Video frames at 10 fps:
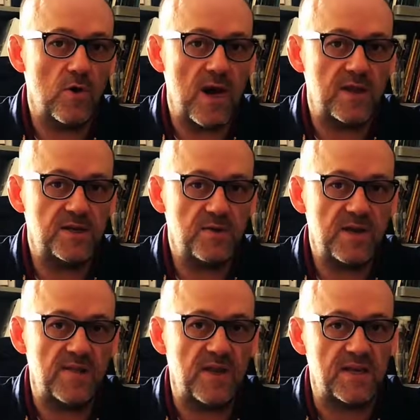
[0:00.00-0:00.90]
know how to do
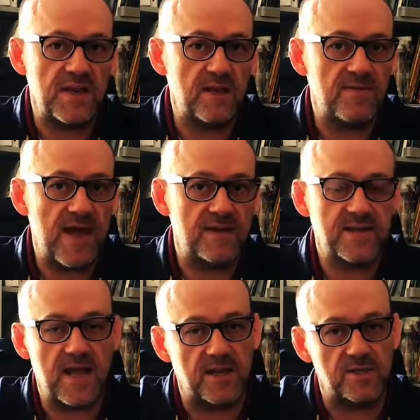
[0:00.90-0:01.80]
it and they need that
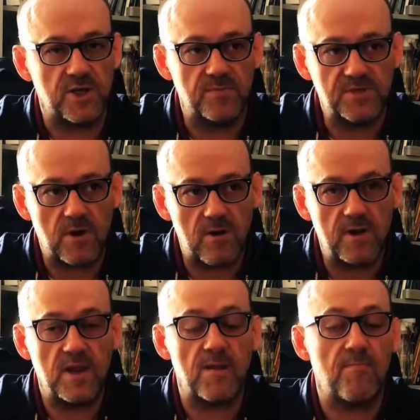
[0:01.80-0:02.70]
to kind of jumpstart
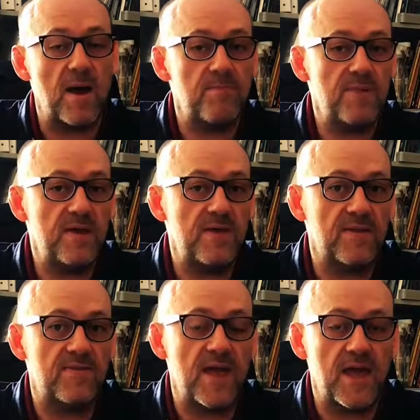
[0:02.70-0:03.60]
it. It might be
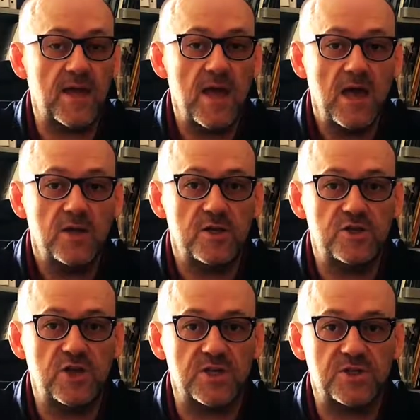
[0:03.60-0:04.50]
that they
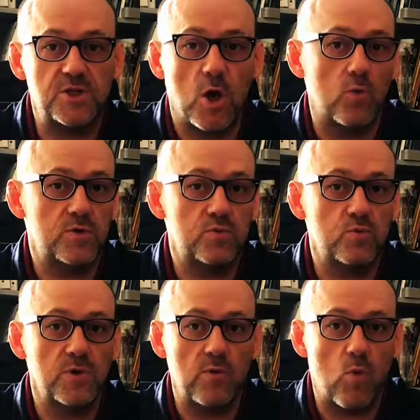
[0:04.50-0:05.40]
just don't
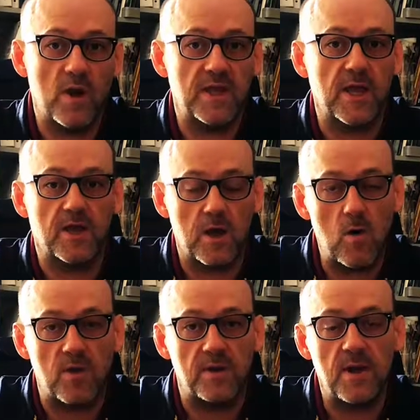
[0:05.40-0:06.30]
really want to get
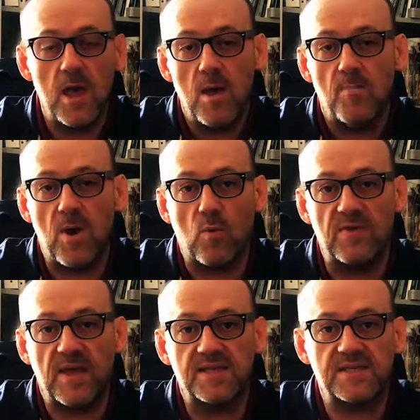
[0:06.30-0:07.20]
going. But
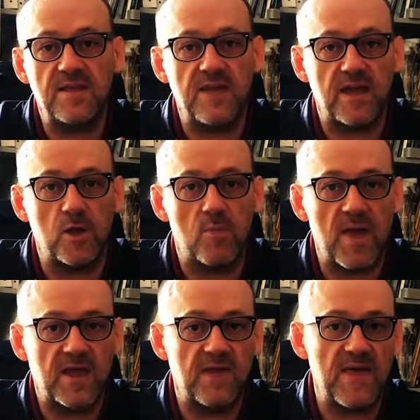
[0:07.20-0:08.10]
when they see that you're
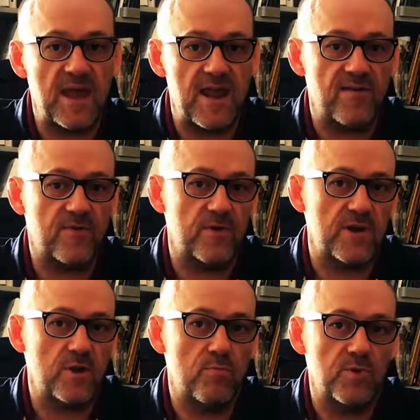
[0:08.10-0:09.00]
making that effort
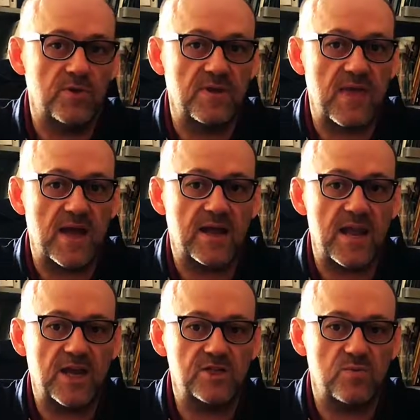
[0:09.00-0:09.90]
and you're building that
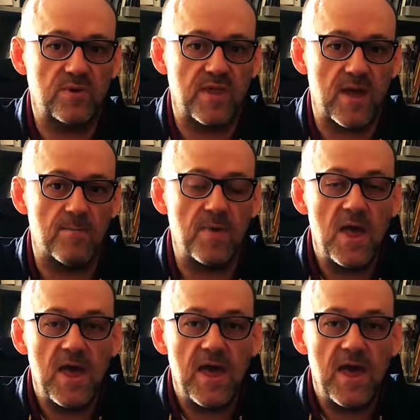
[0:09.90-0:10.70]
connection with them,